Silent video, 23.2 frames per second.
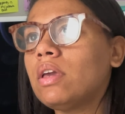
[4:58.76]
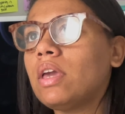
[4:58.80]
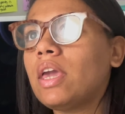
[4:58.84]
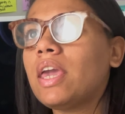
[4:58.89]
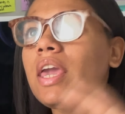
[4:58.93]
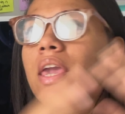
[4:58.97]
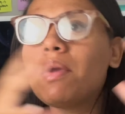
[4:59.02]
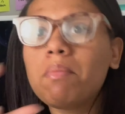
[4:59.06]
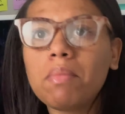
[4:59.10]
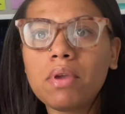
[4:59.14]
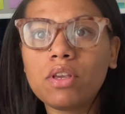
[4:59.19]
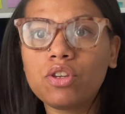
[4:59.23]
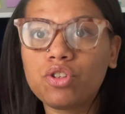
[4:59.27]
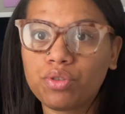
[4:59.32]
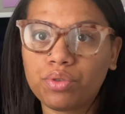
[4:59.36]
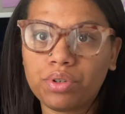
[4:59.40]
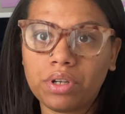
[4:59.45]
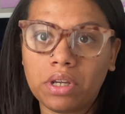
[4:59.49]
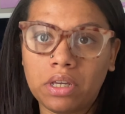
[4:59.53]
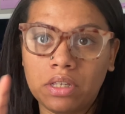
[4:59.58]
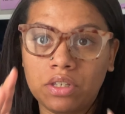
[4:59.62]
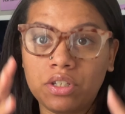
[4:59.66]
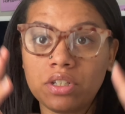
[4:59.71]

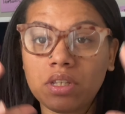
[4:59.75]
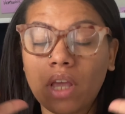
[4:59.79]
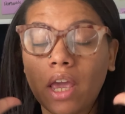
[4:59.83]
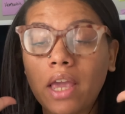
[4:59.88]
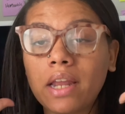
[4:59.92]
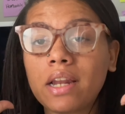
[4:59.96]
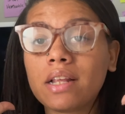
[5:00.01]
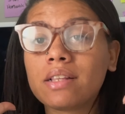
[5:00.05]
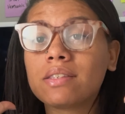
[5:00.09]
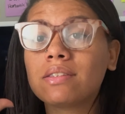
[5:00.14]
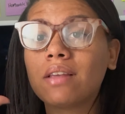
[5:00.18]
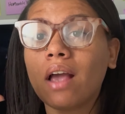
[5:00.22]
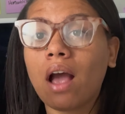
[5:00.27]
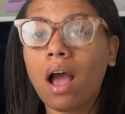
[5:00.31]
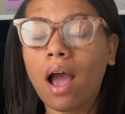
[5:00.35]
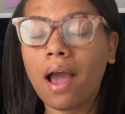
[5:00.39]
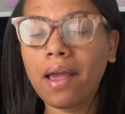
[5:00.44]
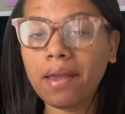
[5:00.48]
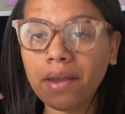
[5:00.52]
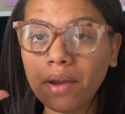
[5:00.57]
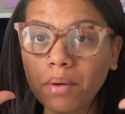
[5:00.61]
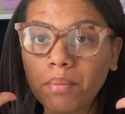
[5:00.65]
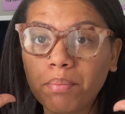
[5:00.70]
imagery, just an
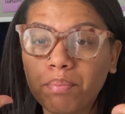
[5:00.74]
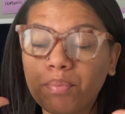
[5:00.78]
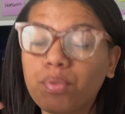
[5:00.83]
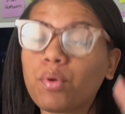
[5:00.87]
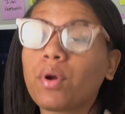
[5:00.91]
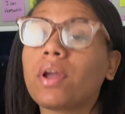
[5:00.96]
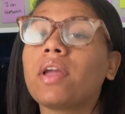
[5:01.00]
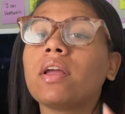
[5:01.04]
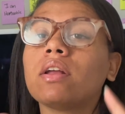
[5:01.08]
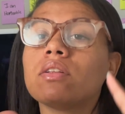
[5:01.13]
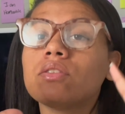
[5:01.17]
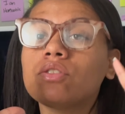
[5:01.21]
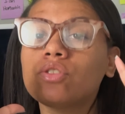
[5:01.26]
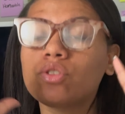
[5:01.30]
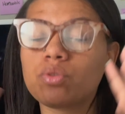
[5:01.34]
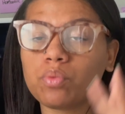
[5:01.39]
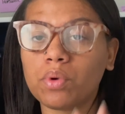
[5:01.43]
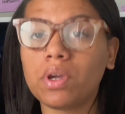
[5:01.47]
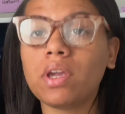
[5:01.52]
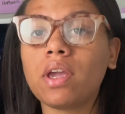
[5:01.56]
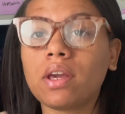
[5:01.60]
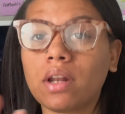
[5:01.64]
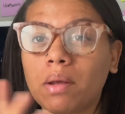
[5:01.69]
entire brand
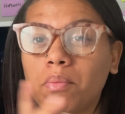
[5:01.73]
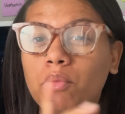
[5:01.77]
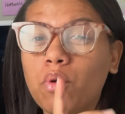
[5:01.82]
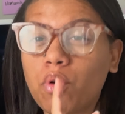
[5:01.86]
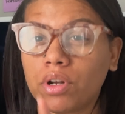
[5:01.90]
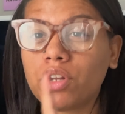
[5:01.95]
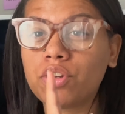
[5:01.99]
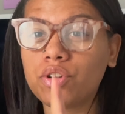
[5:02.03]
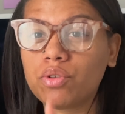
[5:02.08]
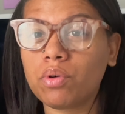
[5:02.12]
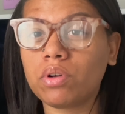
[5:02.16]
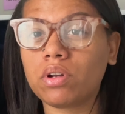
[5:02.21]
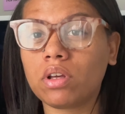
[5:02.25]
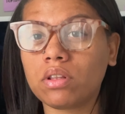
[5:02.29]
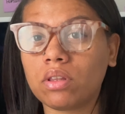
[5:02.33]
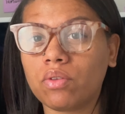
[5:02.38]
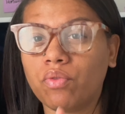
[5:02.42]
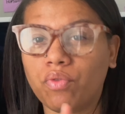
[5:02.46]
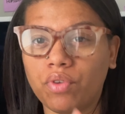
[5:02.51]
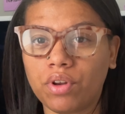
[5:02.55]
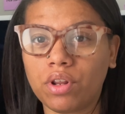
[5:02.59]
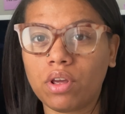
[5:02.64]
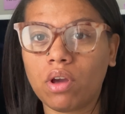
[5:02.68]
suite. And I'm going to do another
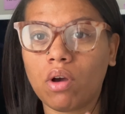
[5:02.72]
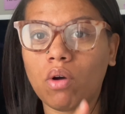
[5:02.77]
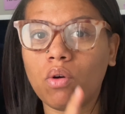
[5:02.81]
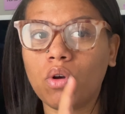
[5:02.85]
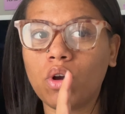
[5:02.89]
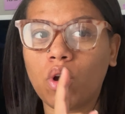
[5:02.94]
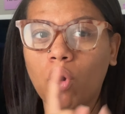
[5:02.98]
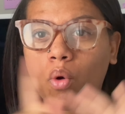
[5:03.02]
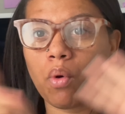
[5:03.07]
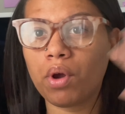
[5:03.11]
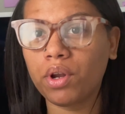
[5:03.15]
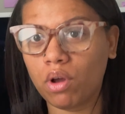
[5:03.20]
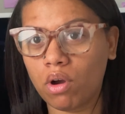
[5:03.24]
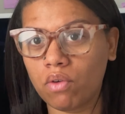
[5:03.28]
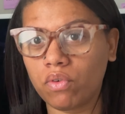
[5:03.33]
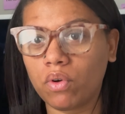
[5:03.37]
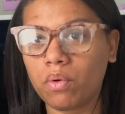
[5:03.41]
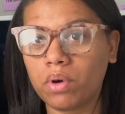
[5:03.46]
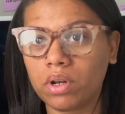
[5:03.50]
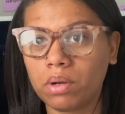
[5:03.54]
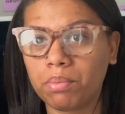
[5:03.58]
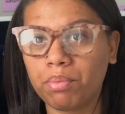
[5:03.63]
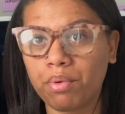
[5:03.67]
video going over
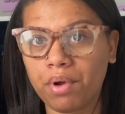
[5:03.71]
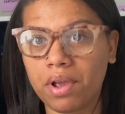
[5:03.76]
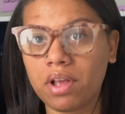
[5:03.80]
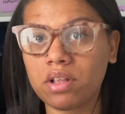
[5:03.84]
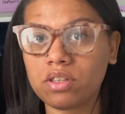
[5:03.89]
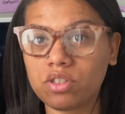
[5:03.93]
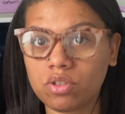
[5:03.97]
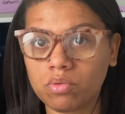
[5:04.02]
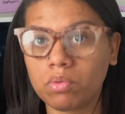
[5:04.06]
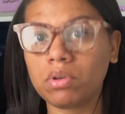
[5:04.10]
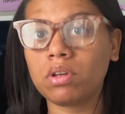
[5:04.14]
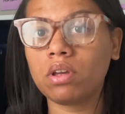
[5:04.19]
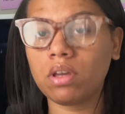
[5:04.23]
what a brand suite